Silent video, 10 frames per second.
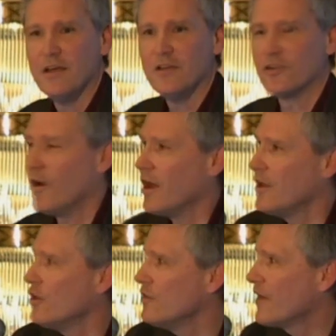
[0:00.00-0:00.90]
So I
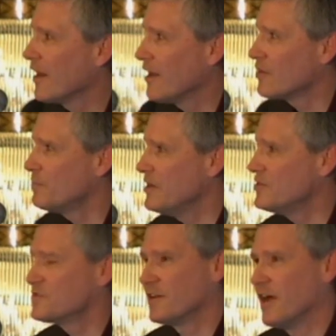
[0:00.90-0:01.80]
know you've had a lot of
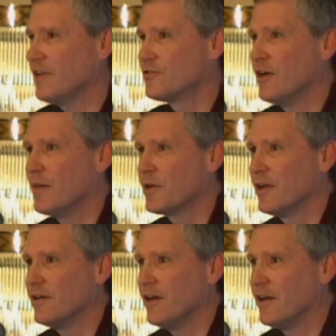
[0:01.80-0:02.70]
speeches tonight, so I'm
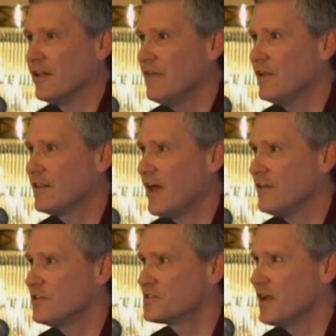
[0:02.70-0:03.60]
going to uh, leave it at
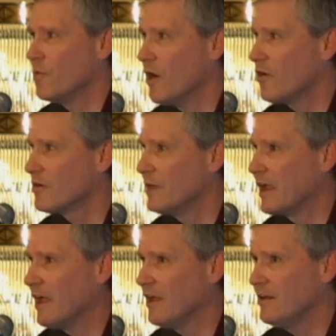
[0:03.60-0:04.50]
that and just say welcome
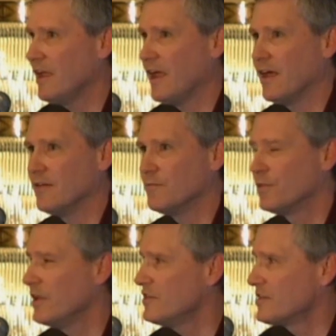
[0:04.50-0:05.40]
again. And
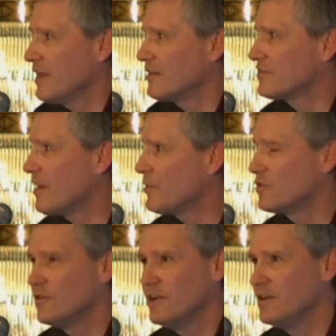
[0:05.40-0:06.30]
please take this
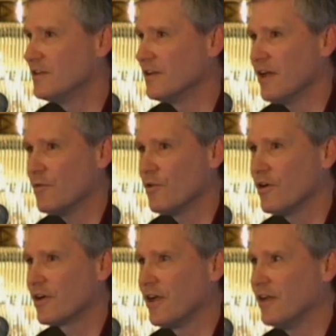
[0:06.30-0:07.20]
opportunity to
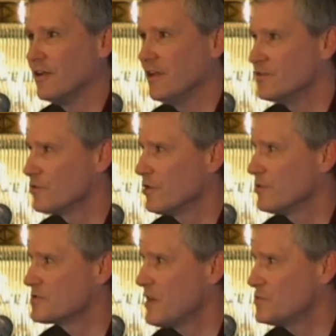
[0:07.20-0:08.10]
network and enjoy
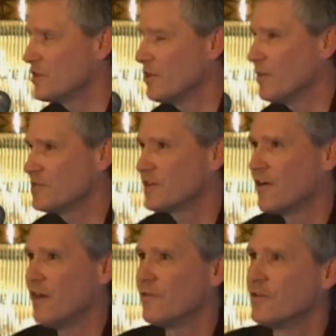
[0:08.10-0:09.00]
the reception and the rest of
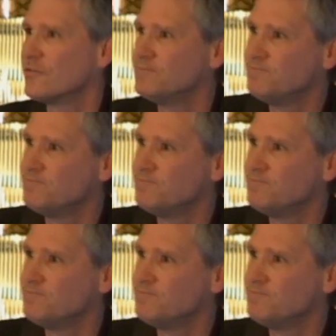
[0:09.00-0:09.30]
the conference.